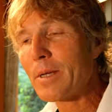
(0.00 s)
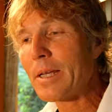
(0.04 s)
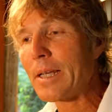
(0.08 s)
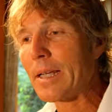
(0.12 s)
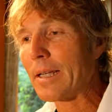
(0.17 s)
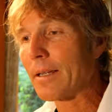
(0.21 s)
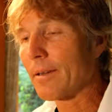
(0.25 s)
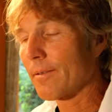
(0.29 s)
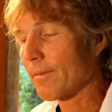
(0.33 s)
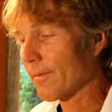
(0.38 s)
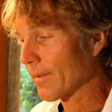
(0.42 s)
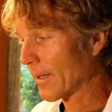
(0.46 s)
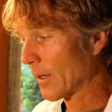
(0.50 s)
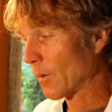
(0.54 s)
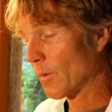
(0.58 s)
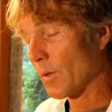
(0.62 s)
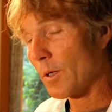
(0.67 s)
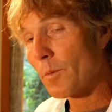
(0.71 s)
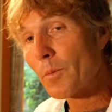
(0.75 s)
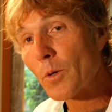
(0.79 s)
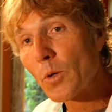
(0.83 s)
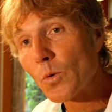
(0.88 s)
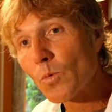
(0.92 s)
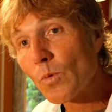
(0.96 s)
me? Like,
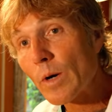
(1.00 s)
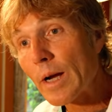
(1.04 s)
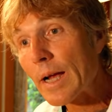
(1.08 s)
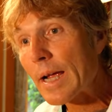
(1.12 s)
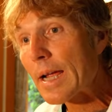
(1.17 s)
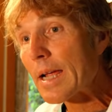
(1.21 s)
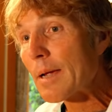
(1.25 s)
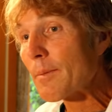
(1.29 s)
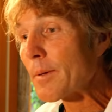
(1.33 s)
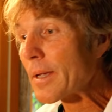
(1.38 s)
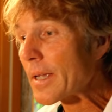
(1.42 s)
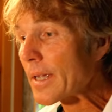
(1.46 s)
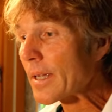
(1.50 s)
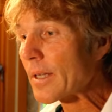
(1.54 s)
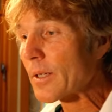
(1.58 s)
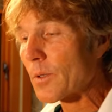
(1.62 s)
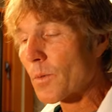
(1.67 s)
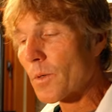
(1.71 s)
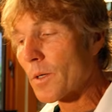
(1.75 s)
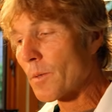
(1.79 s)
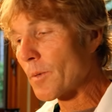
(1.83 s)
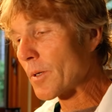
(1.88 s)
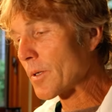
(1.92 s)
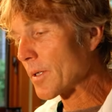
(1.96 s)
what about
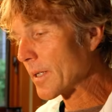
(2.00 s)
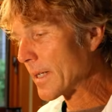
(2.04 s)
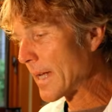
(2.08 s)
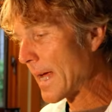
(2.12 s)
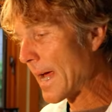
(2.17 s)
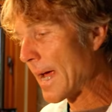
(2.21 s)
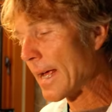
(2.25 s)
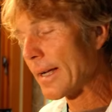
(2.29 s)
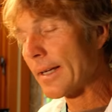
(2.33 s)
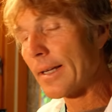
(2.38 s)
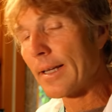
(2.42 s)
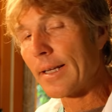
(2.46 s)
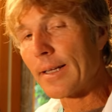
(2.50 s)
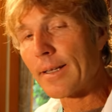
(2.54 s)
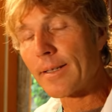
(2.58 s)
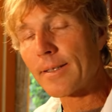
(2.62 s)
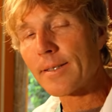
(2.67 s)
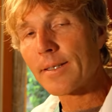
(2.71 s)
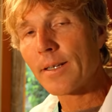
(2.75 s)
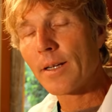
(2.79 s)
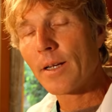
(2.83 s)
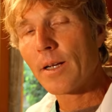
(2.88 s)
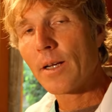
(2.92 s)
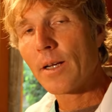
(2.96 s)
rabies? What about
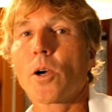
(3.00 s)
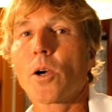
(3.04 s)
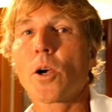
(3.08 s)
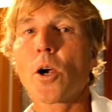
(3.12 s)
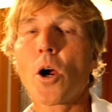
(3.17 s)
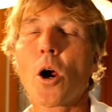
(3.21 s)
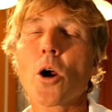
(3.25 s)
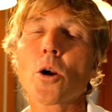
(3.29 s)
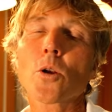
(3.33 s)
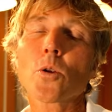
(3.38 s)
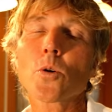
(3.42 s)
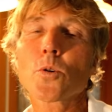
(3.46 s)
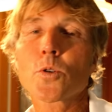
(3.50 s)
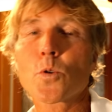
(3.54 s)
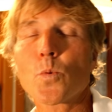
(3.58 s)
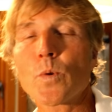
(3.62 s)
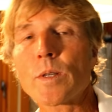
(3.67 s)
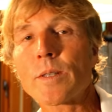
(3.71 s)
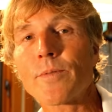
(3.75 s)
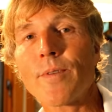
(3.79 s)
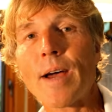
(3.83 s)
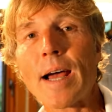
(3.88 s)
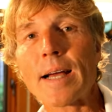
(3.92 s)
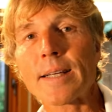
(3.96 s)
tetanus? Carlos
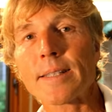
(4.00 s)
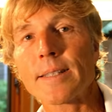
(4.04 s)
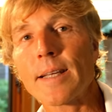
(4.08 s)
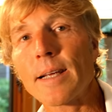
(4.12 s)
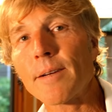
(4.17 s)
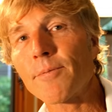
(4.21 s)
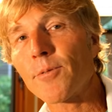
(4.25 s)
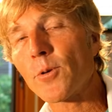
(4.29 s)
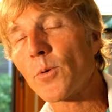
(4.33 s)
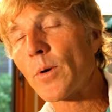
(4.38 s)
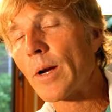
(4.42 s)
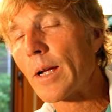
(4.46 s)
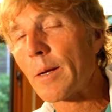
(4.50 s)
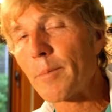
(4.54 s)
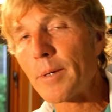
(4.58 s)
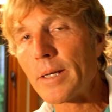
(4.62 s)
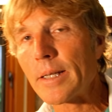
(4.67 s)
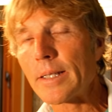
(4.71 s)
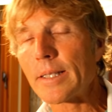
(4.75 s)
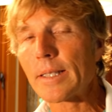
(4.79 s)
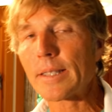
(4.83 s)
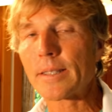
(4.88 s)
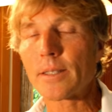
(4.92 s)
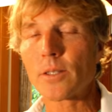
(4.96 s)
was vaccinated for
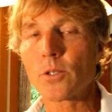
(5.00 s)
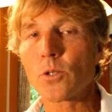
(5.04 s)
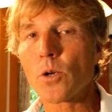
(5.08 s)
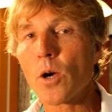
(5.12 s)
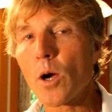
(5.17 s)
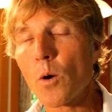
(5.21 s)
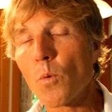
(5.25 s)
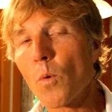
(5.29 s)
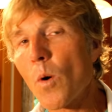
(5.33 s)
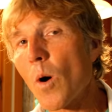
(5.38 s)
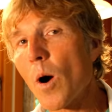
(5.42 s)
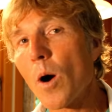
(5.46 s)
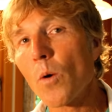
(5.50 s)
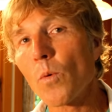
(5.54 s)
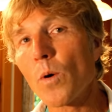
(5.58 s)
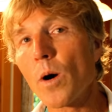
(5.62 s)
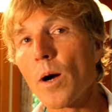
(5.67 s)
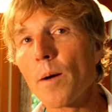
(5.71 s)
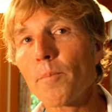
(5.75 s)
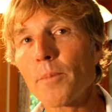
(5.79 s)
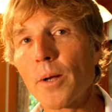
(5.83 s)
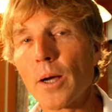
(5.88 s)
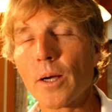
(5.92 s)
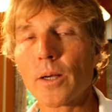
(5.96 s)
rabies. He's a
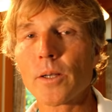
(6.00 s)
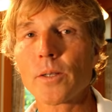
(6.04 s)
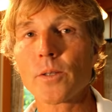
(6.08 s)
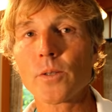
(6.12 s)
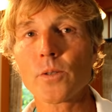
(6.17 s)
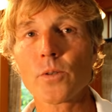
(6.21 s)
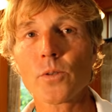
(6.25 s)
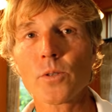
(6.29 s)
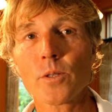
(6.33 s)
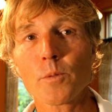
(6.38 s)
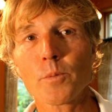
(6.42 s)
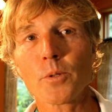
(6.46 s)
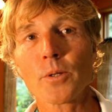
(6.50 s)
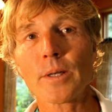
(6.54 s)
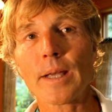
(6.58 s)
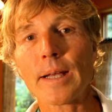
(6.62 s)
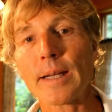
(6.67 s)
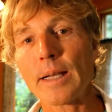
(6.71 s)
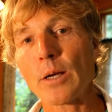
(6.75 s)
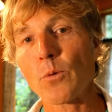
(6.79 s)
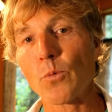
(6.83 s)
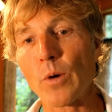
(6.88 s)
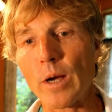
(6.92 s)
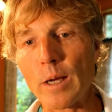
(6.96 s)
chihuahua. I'm not concerned about
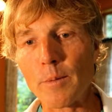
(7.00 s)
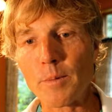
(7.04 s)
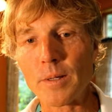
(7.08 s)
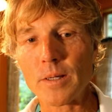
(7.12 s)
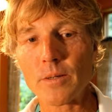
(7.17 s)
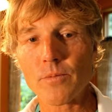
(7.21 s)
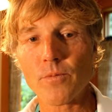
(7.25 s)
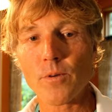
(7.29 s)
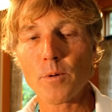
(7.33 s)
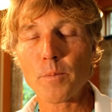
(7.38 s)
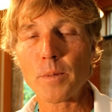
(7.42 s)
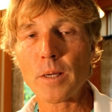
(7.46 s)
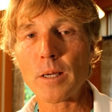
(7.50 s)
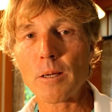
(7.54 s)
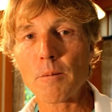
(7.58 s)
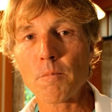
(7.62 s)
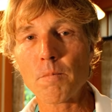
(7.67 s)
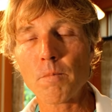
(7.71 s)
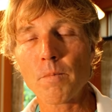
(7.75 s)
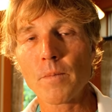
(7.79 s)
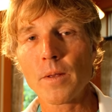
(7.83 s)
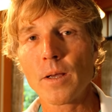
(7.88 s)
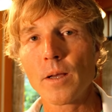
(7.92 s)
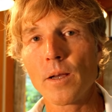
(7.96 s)
getting rabies from
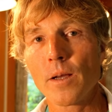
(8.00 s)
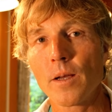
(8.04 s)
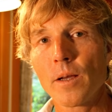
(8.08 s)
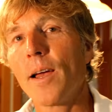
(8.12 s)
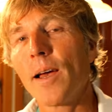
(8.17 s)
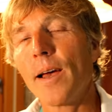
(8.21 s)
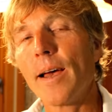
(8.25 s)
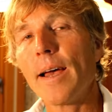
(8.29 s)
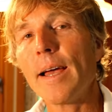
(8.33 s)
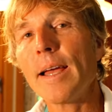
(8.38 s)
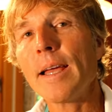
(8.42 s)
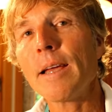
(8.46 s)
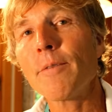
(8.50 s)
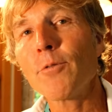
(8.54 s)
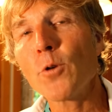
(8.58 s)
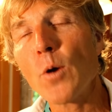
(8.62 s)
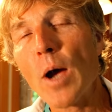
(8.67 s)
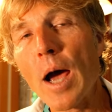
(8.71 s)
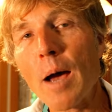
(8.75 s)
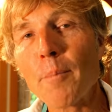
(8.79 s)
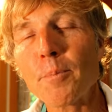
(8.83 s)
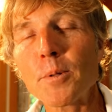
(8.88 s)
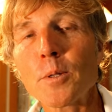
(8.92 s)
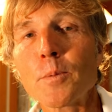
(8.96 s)
him. If you
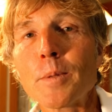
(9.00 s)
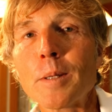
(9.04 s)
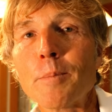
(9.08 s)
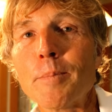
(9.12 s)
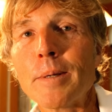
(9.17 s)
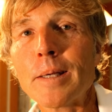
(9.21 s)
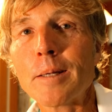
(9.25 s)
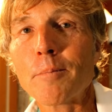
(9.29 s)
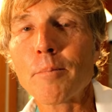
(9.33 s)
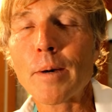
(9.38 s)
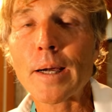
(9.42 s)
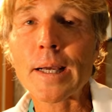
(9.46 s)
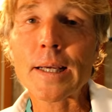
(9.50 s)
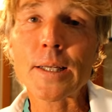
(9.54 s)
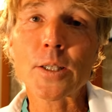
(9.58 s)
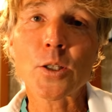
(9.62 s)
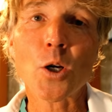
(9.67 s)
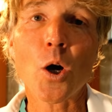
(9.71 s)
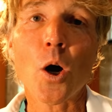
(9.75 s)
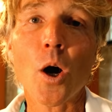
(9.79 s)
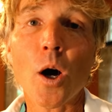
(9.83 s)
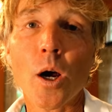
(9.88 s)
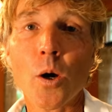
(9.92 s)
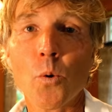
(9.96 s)
happen to be bitten by a
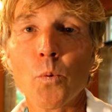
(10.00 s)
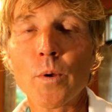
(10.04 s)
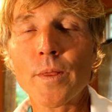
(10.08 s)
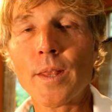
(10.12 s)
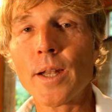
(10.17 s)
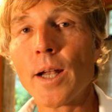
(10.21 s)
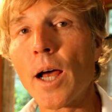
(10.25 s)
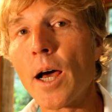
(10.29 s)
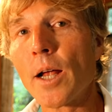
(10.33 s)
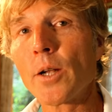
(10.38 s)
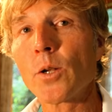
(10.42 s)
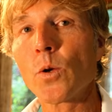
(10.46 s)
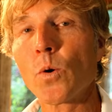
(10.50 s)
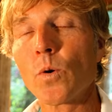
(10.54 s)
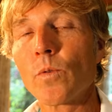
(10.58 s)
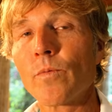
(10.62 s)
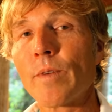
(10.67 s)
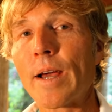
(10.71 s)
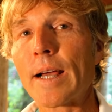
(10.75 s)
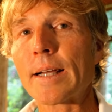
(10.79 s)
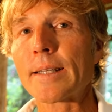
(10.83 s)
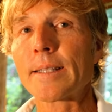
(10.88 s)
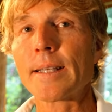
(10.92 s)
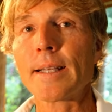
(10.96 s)
dog with an unknown
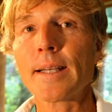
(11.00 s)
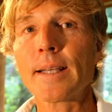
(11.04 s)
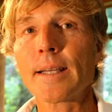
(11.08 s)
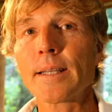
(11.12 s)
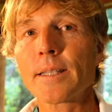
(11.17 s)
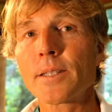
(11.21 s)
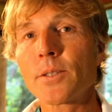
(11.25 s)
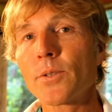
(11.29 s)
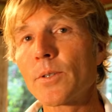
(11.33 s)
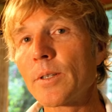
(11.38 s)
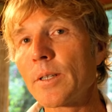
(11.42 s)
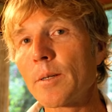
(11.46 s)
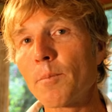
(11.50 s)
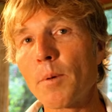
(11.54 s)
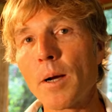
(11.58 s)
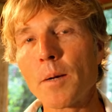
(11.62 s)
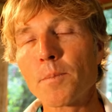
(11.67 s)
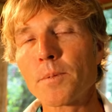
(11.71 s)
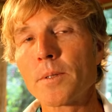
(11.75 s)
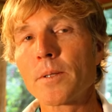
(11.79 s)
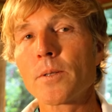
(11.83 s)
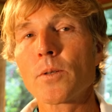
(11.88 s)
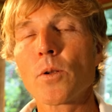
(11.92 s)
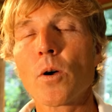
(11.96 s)
vaccine history,
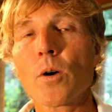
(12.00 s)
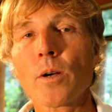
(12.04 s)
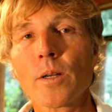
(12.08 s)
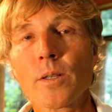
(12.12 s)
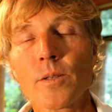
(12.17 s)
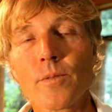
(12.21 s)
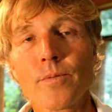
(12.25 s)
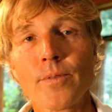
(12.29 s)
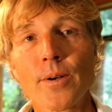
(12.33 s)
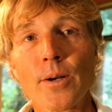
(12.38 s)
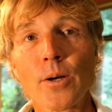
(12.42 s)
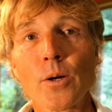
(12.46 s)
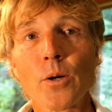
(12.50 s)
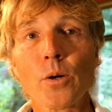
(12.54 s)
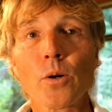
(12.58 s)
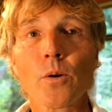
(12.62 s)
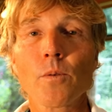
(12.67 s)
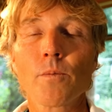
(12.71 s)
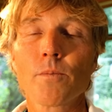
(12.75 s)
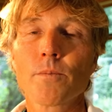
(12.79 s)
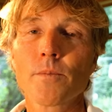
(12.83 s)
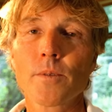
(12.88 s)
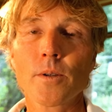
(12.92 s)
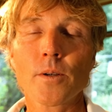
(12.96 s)
perhaps this dog is
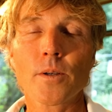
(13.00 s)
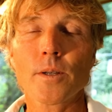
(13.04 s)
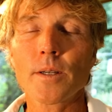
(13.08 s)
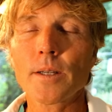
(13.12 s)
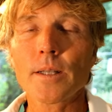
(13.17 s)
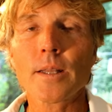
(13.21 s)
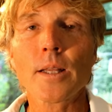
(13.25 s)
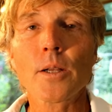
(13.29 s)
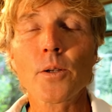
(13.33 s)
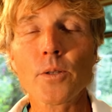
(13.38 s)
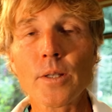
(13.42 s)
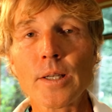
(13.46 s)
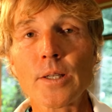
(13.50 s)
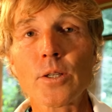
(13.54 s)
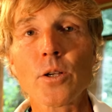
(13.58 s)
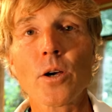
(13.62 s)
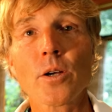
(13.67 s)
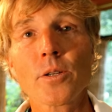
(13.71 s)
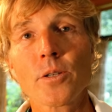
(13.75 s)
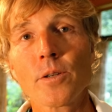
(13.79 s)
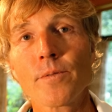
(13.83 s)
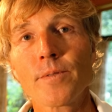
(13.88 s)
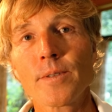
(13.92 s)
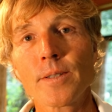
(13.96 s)
feral, clearly
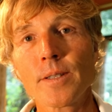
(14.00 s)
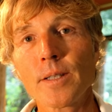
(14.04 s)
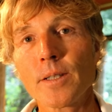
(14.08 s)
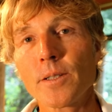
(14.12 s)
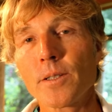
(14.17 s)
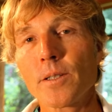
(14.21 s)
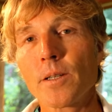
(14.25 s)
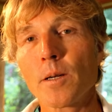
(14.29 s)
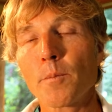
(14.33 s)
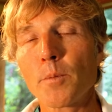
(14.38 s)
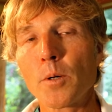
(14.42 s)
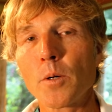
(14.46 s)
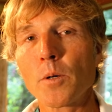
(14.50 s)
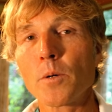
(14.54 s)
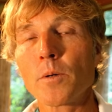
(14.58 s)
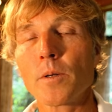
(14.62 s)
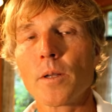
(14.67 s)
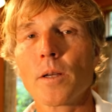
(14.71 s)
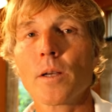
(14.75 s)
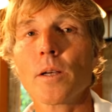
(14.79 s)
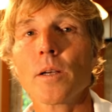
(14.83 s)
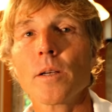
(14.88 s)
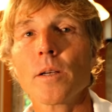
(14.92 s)
talk to your physician about